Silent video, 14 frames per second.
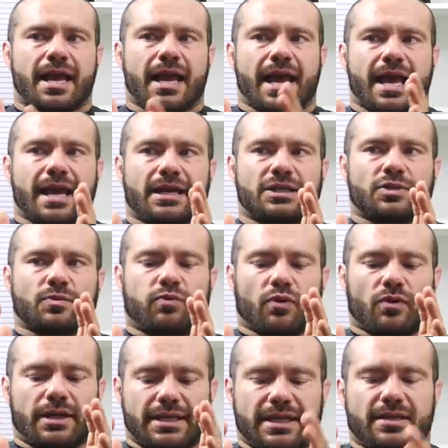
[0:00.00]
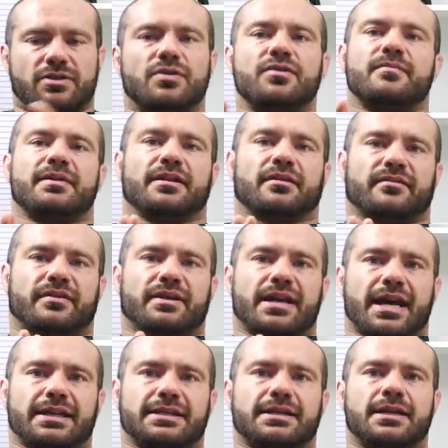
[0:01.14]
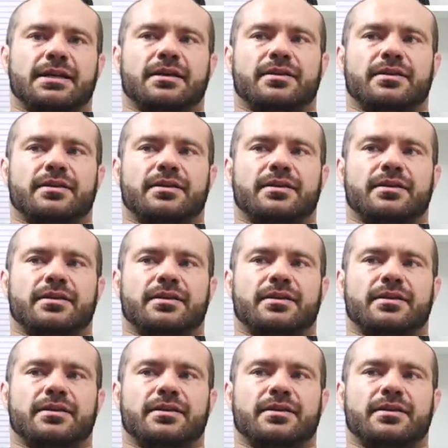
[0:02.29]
and put it into the middle of the night.